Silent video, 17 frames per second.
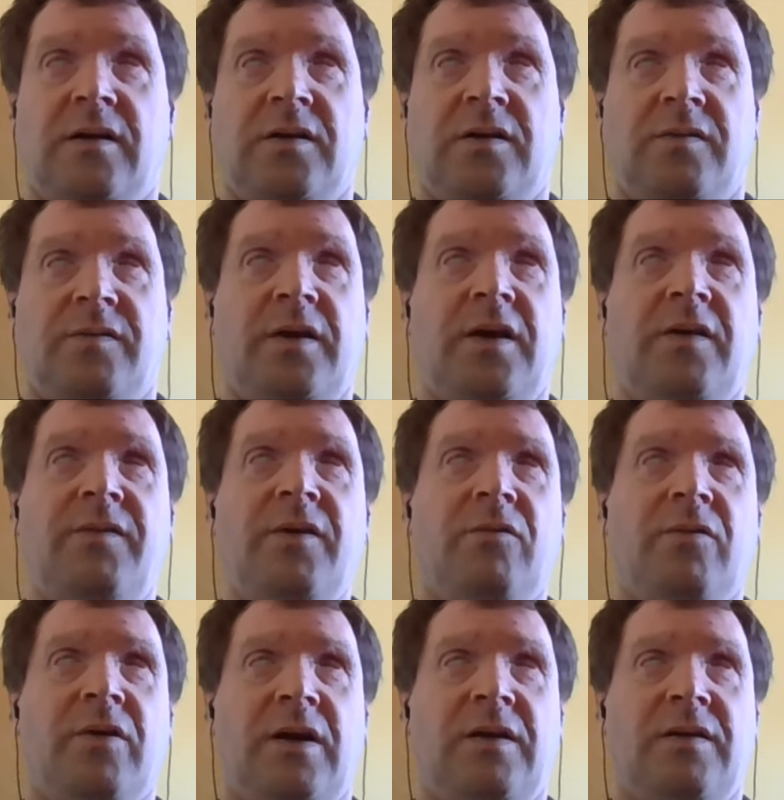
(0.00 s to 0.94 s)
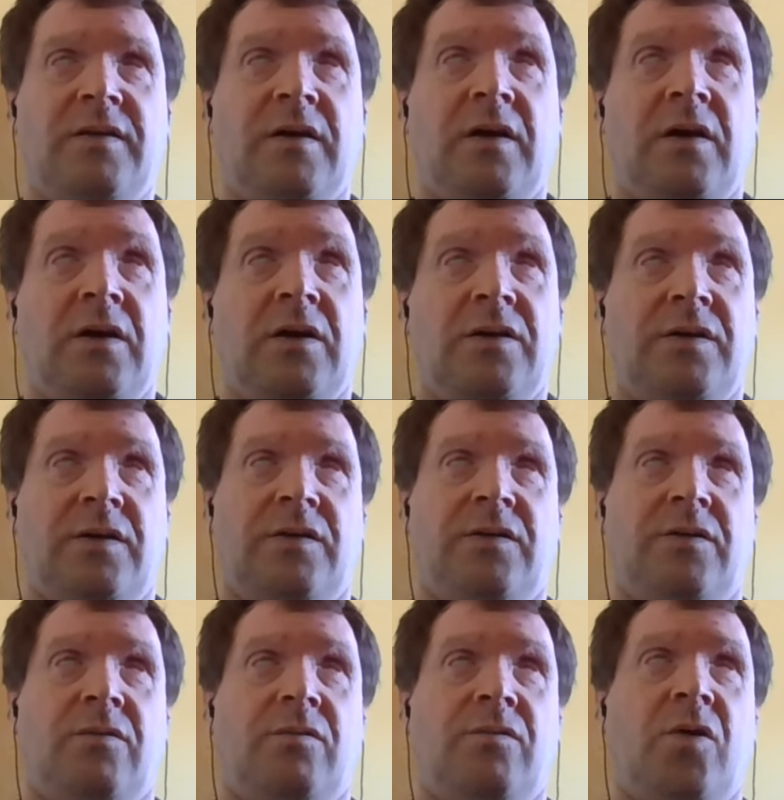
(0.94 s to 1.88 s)
Because if, if it reads
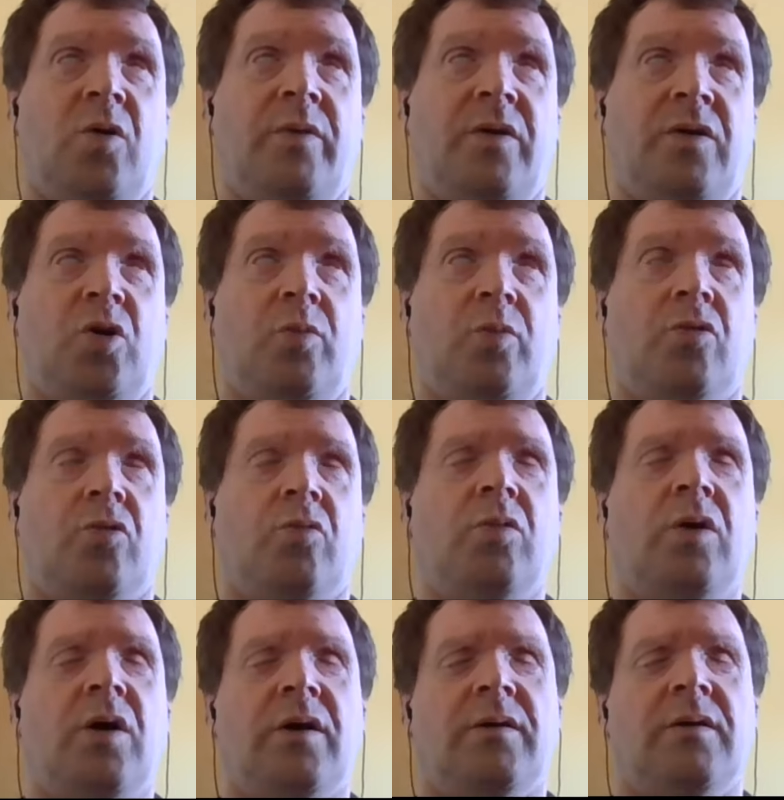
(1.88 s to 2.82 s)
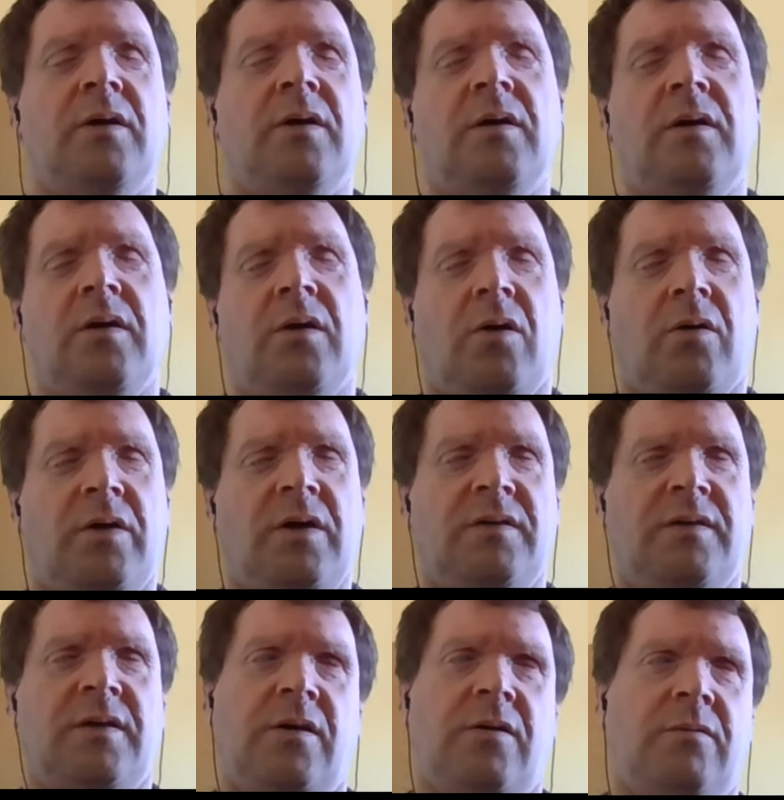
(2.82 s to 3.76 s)
just Roman numeral one on
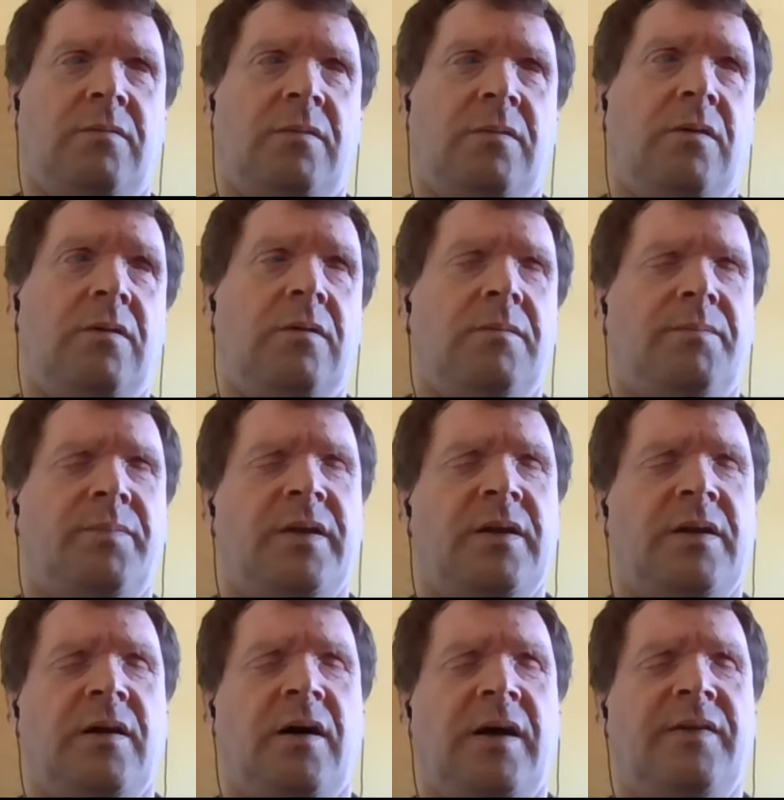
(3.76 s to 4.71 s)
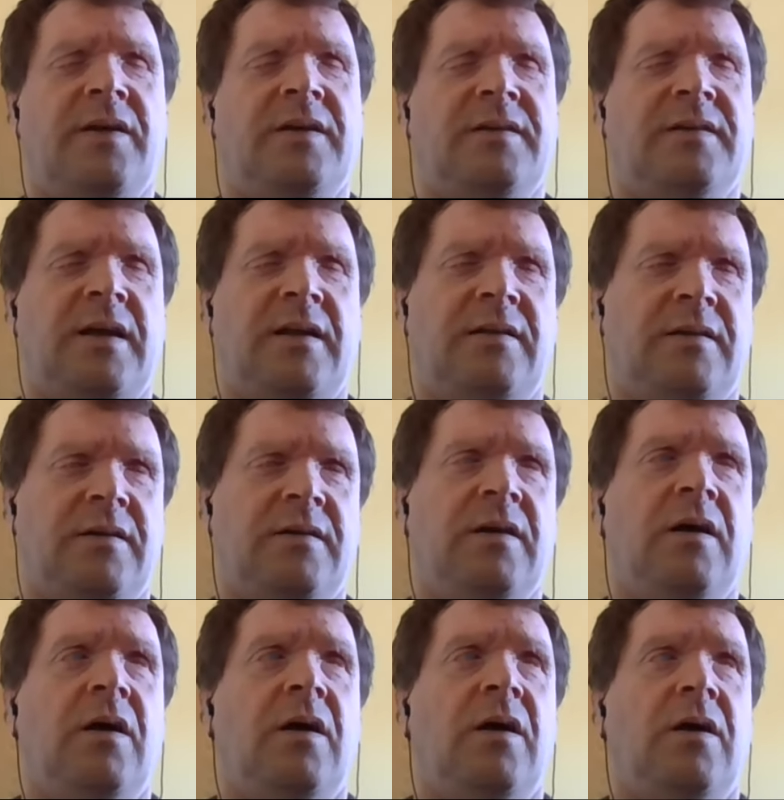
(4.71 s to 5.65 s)
its own, the line that's centered,
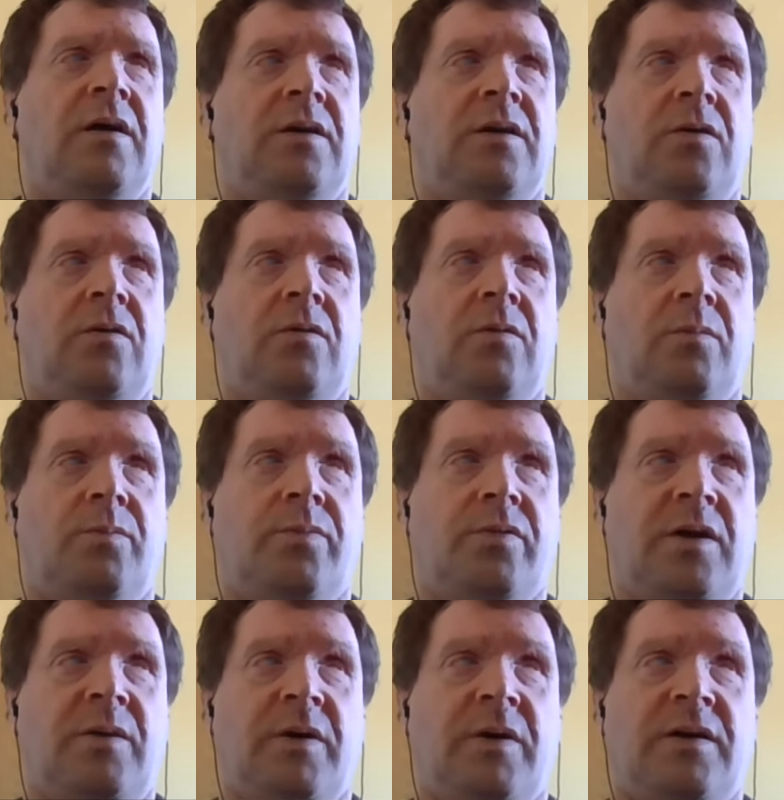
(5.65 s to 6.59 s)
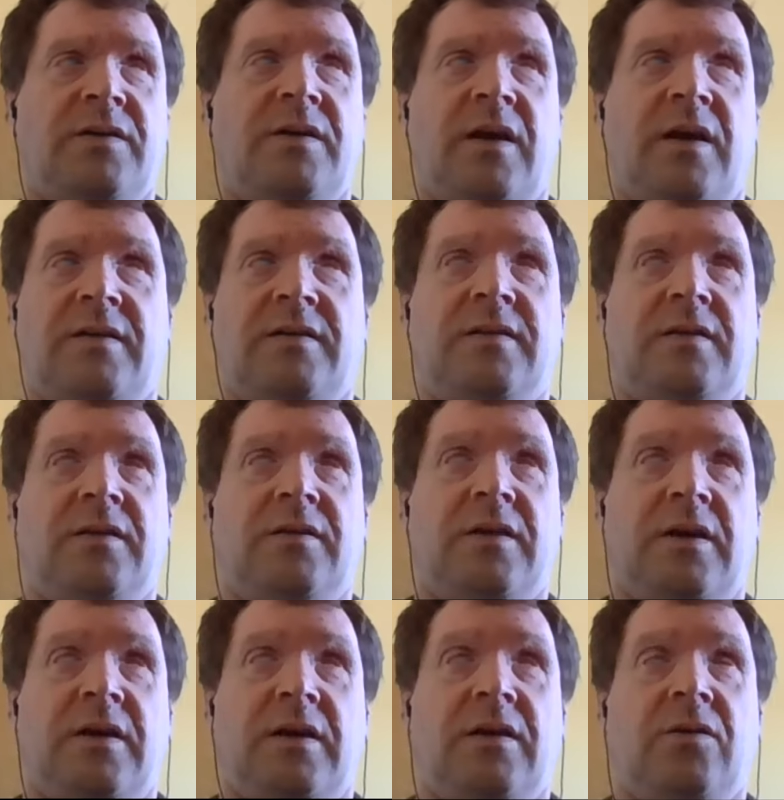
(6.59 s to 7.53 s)
you can pretty much guess that
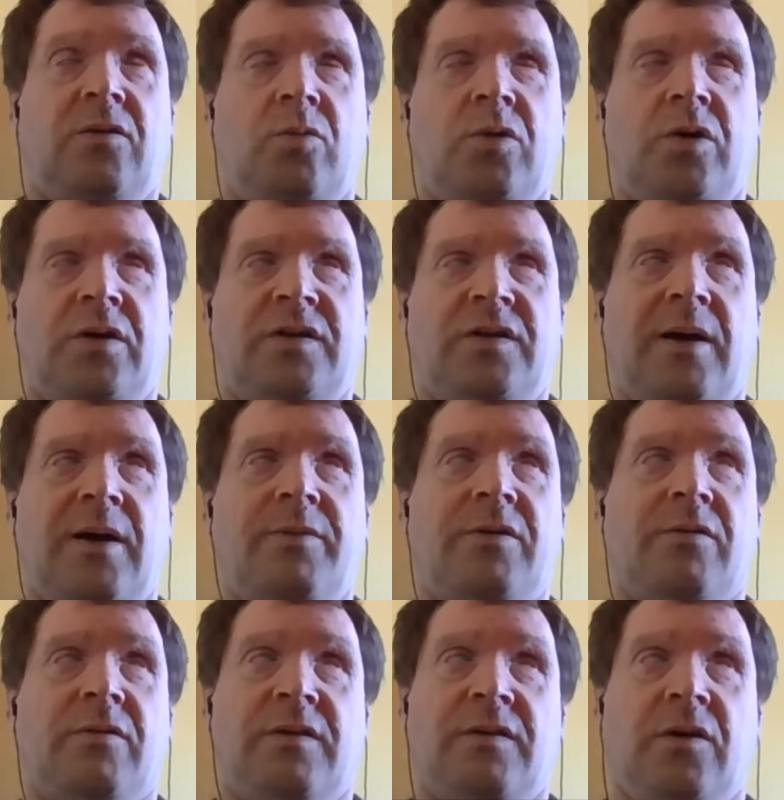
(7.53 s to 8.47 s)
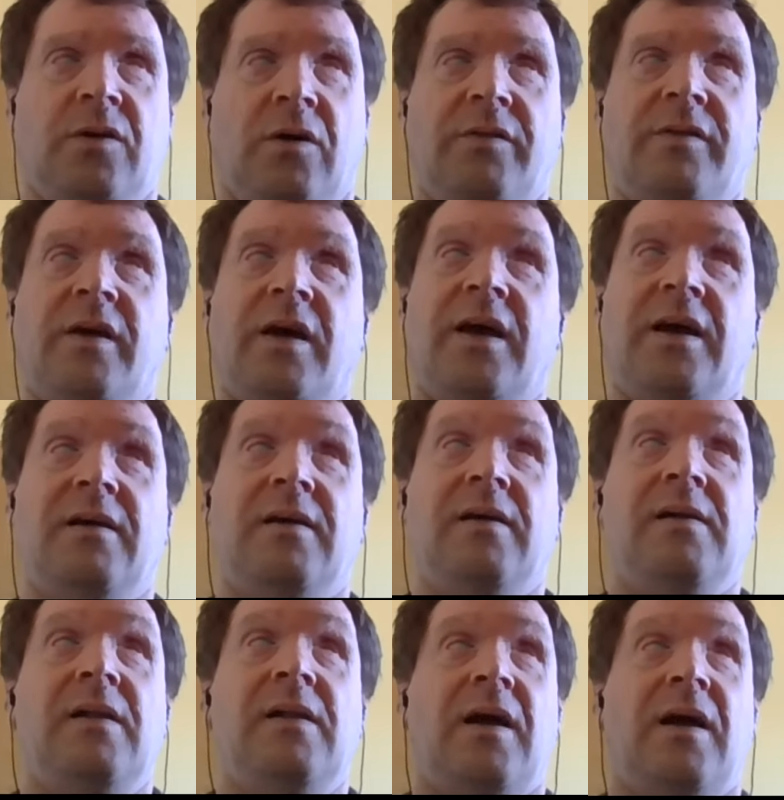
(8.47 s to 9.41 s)
the word chapter is not there,
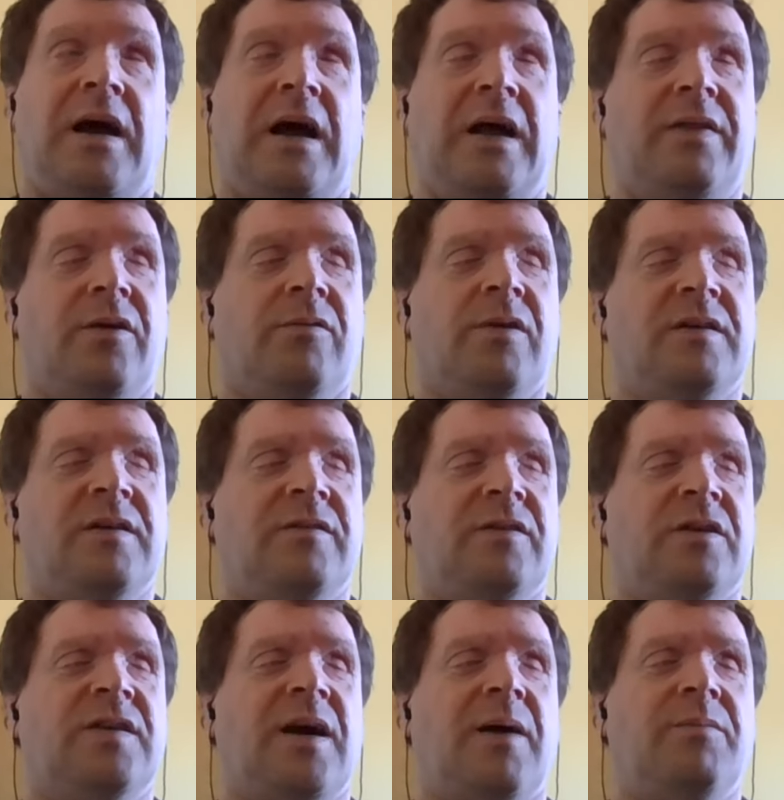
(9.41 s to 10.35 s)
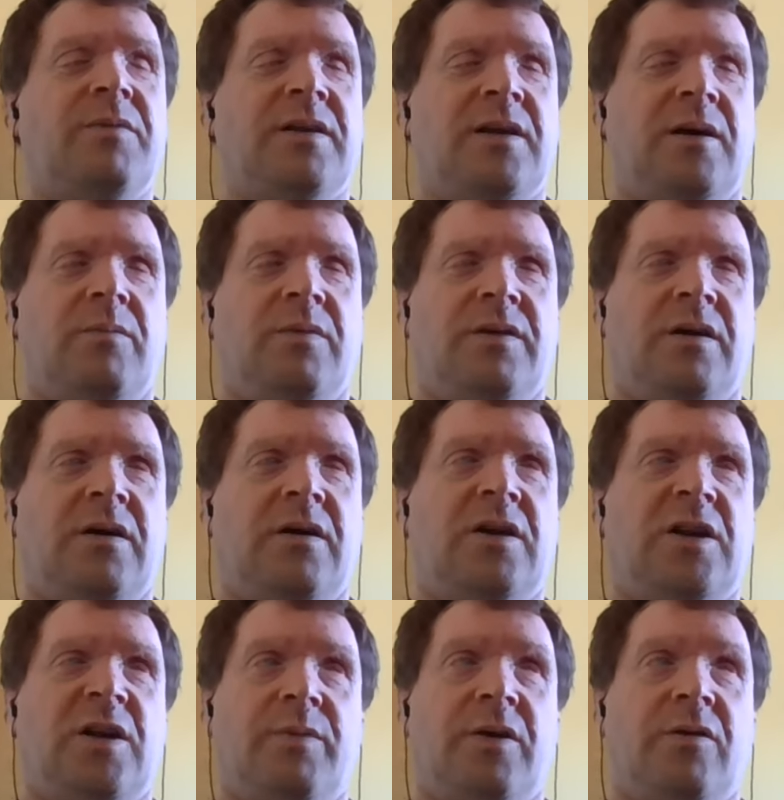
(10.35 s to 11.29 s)
and the rest of the chapter numbers are
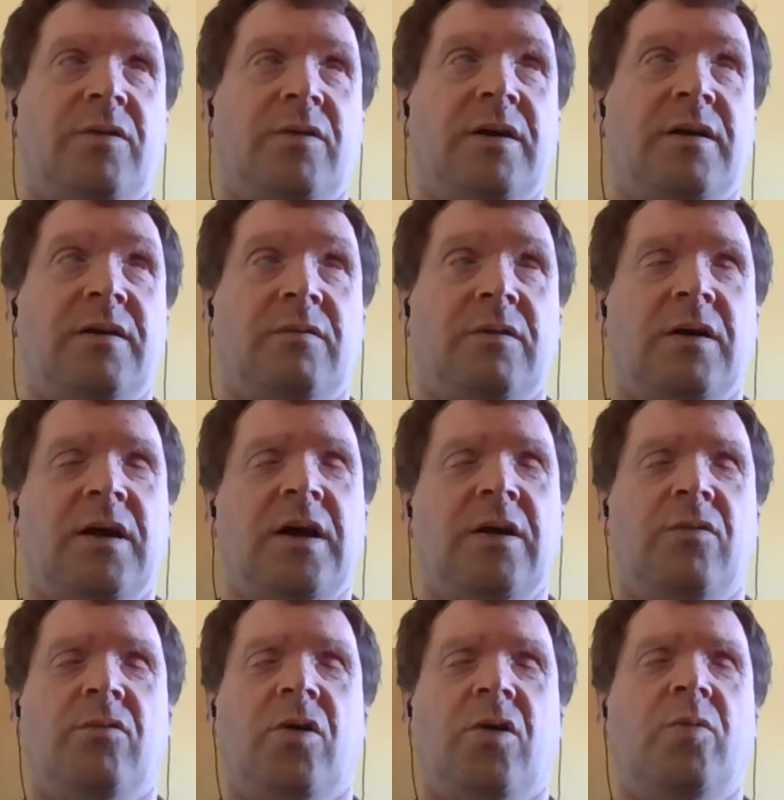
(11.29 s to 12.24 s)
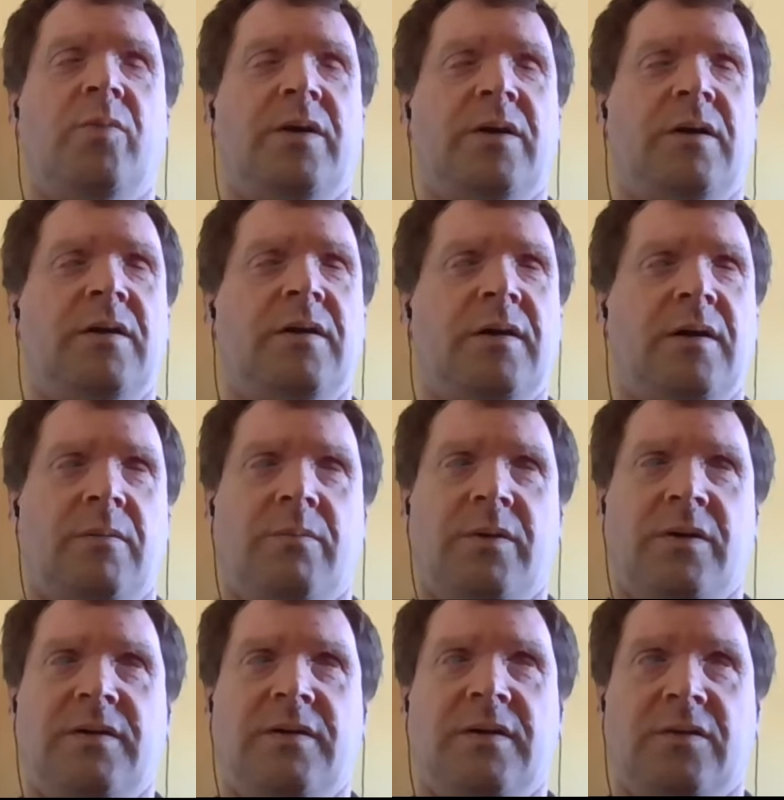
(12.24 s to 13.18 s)
going to be written in Roman
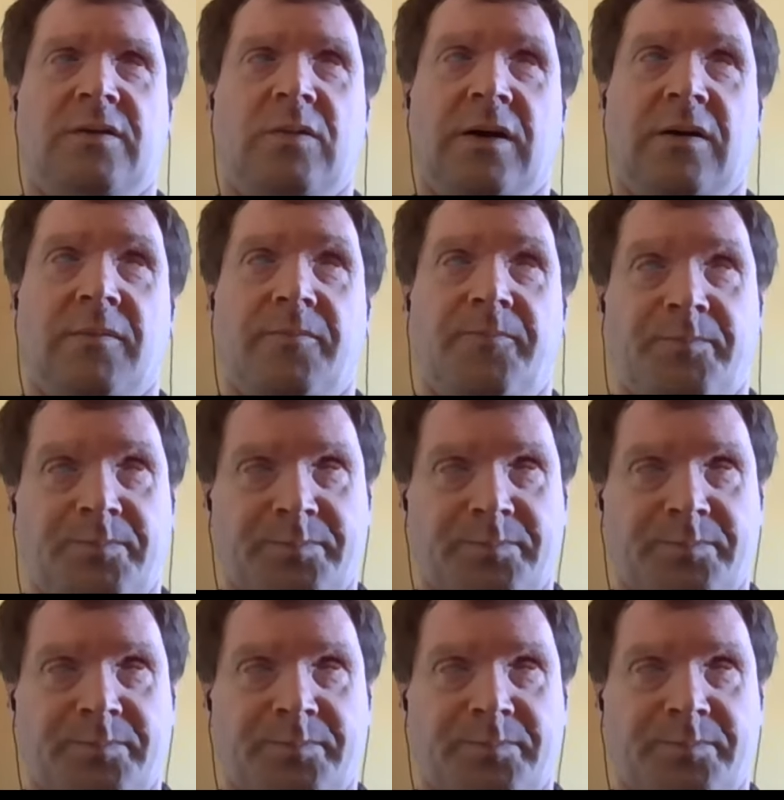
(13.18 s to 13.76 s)
numbers as well.